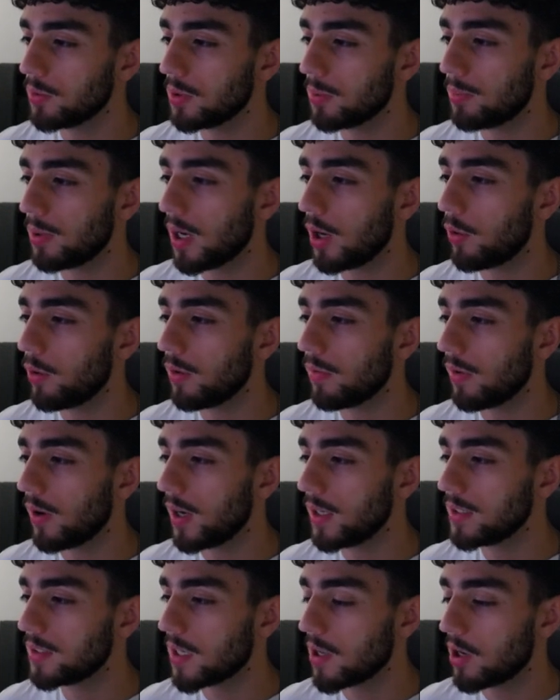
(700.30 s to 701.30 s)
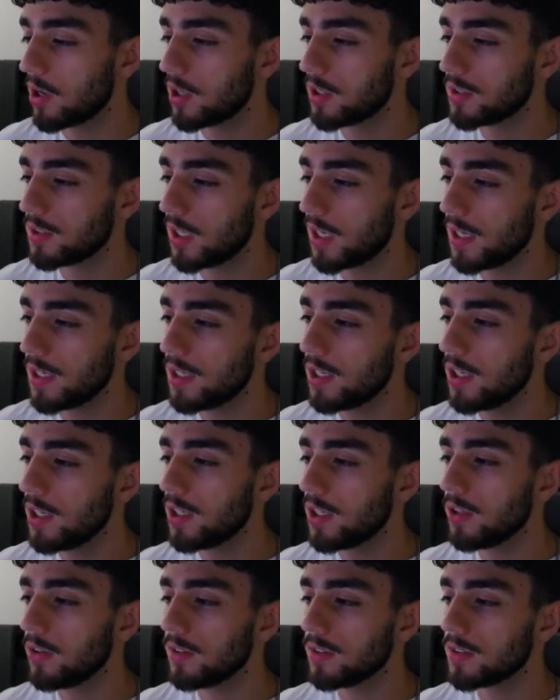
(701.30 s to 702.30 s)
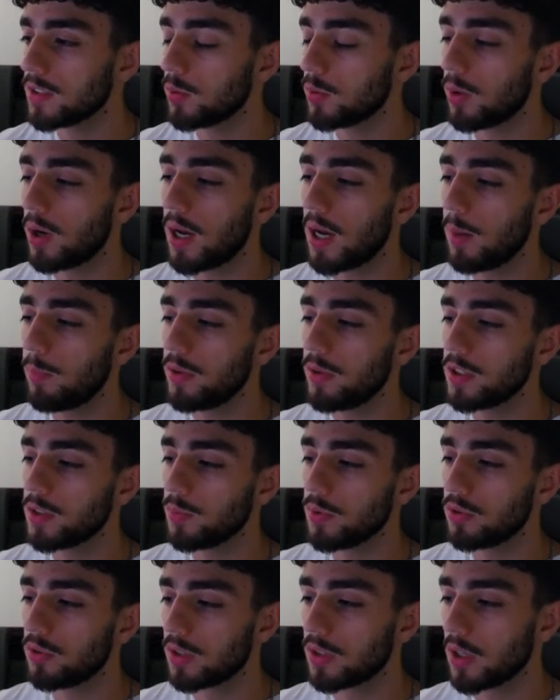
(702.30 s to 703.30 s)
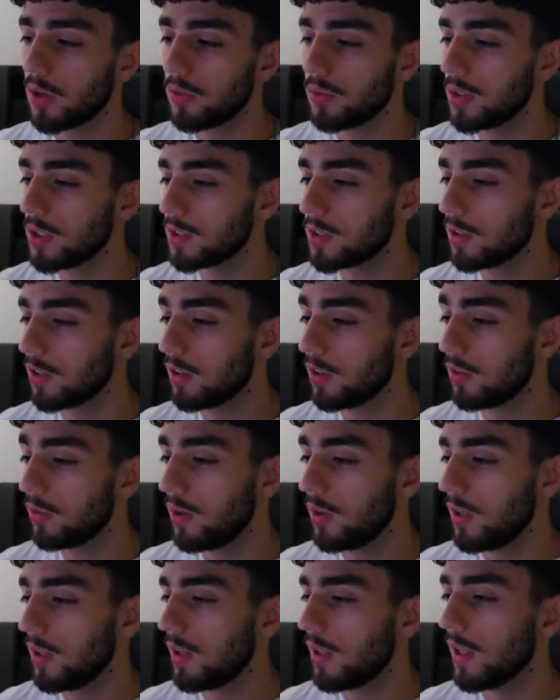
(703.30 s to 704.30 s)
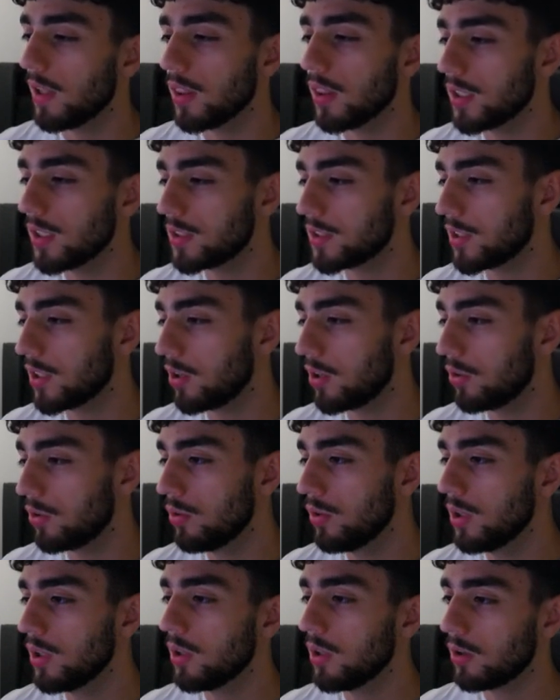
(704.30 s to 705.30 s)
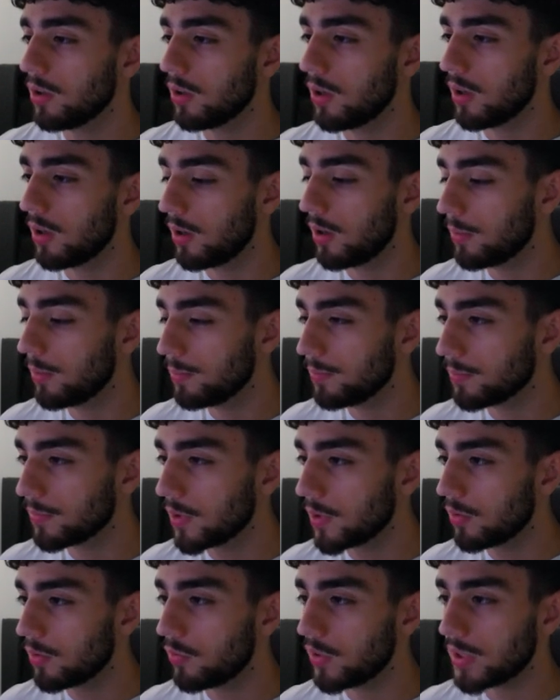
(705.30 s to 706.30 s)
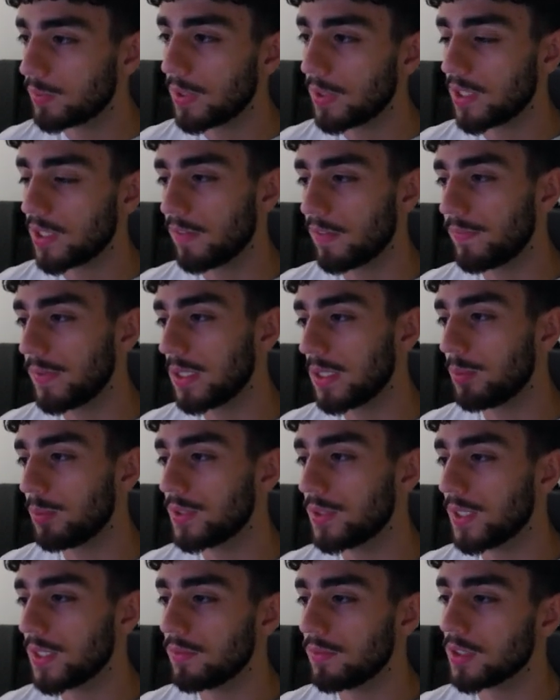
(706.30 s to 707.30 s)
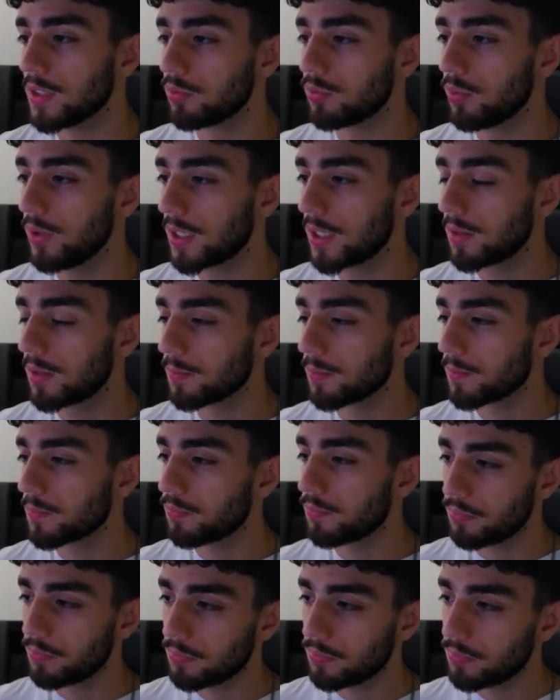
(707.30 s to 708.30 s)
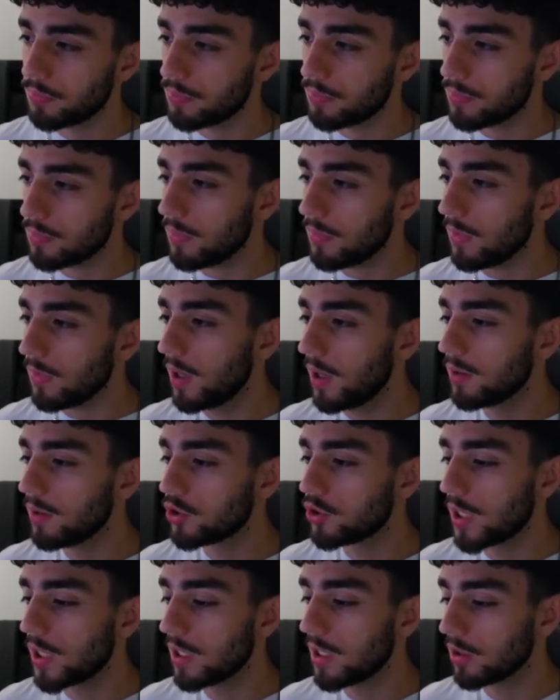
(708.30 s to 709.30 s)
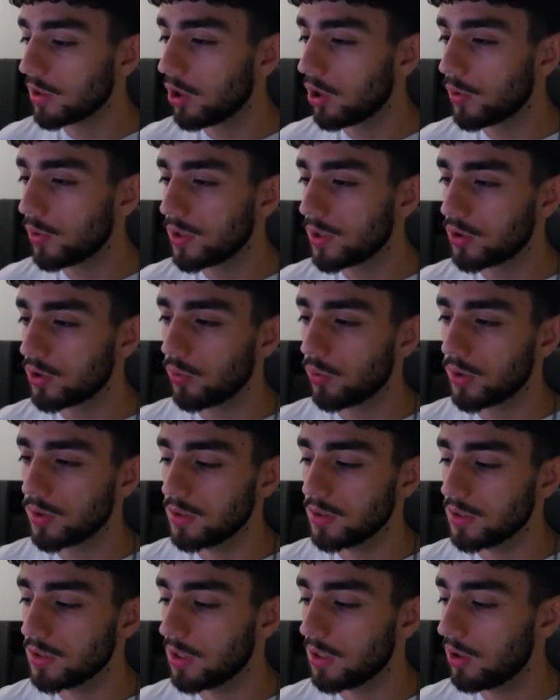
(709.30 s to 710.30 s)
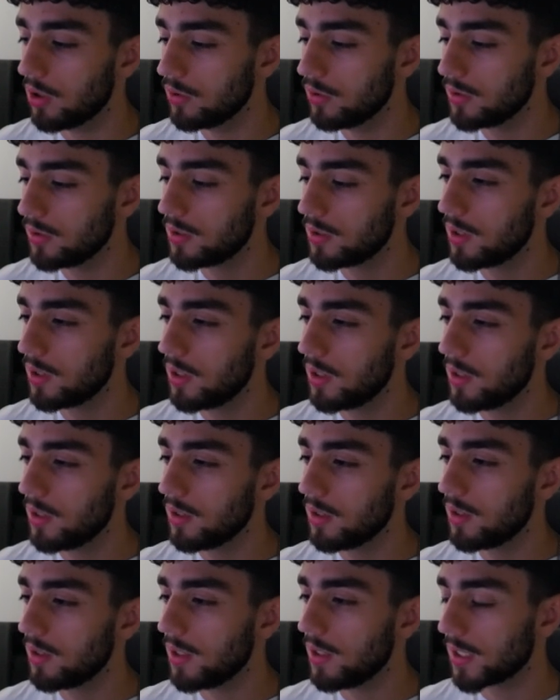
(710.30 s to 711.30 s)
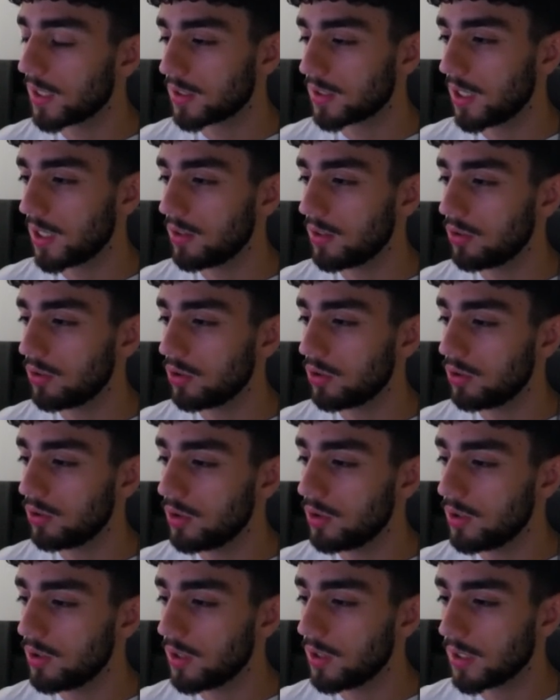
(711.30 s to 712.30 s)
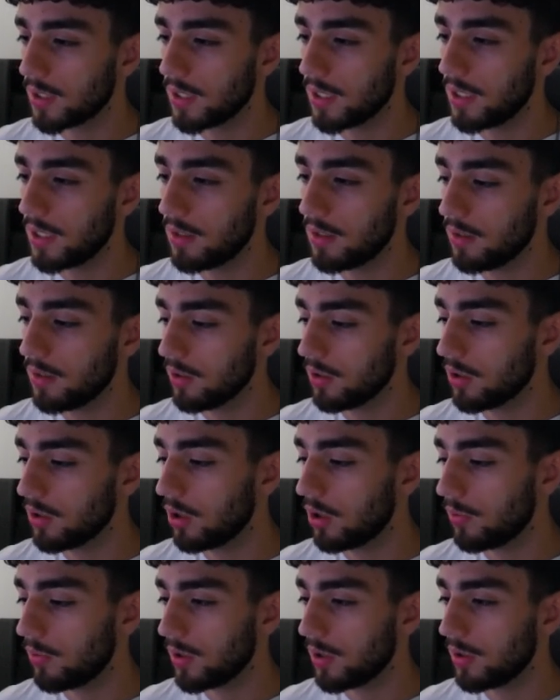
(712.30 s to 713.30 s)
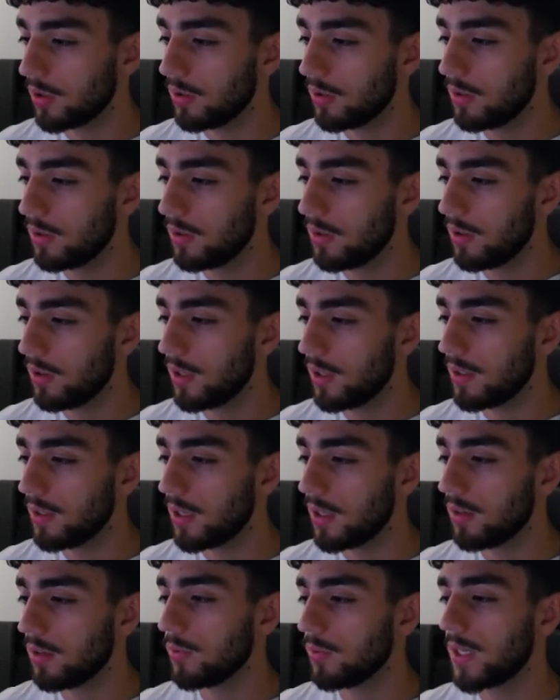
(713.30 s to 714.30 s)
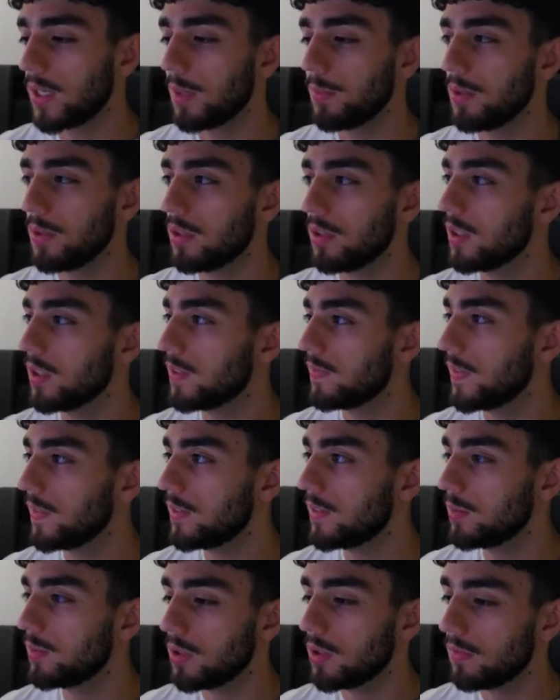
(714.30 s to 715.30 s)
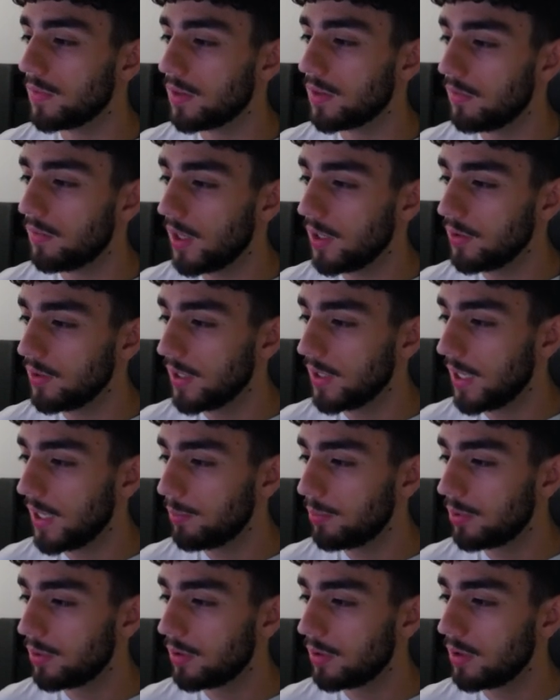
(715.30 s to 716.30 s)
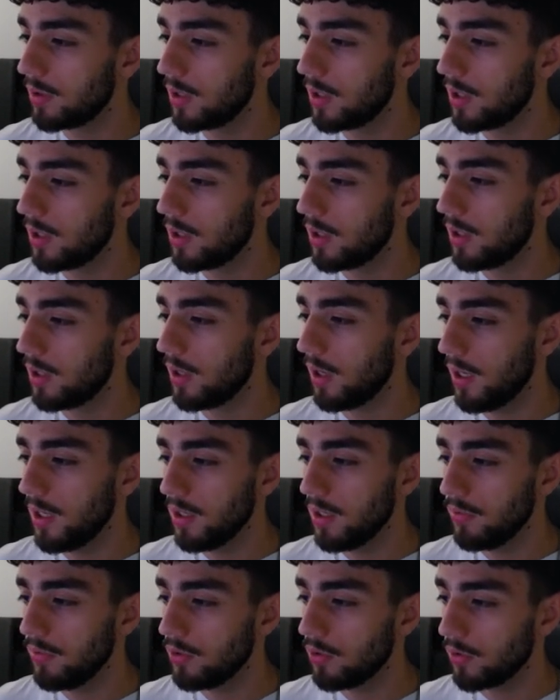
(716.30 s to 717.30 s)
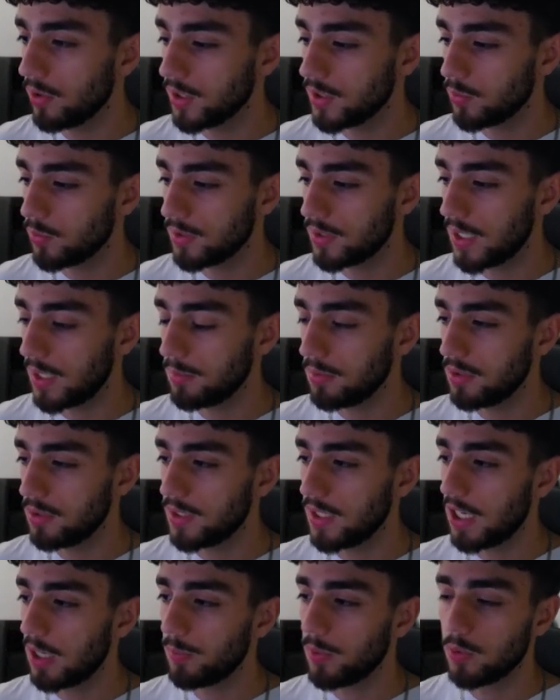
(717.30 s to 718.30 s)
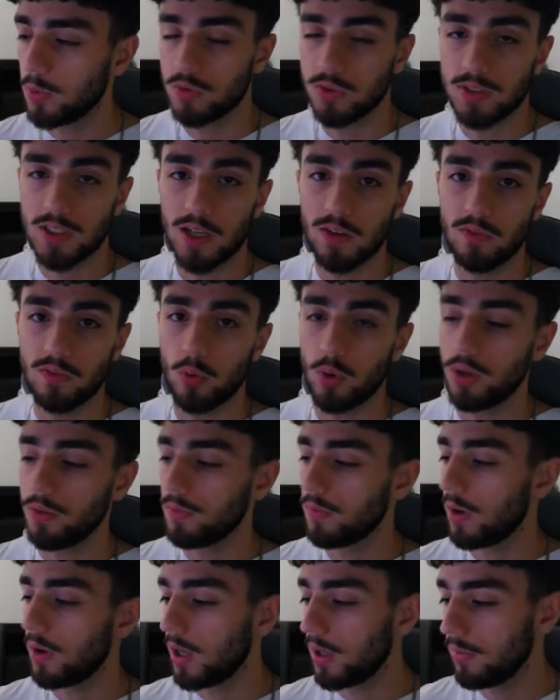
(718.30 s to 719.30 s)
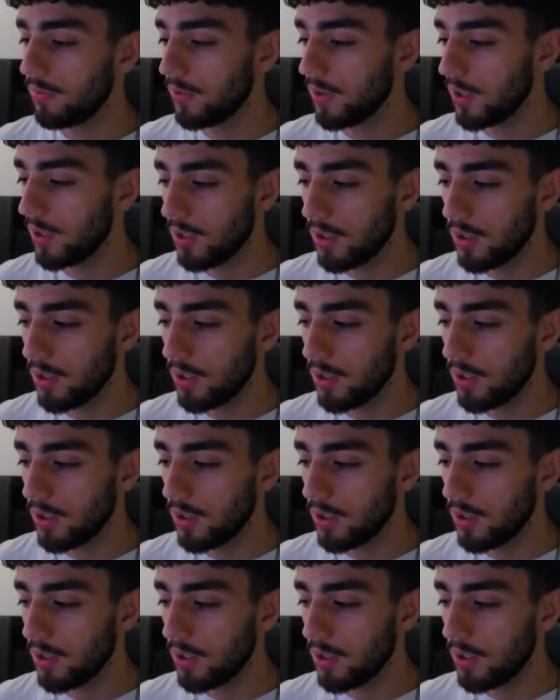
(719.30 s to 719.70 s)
with the power of hindsight on our side, you can see what happens. We took out this low and this low, respecting 50% of this wick and trading lower towards these lows. The next candle, again, lower, and then we came into this 15-minute fair value gap. And if you notice what time this happened, it was 10:45,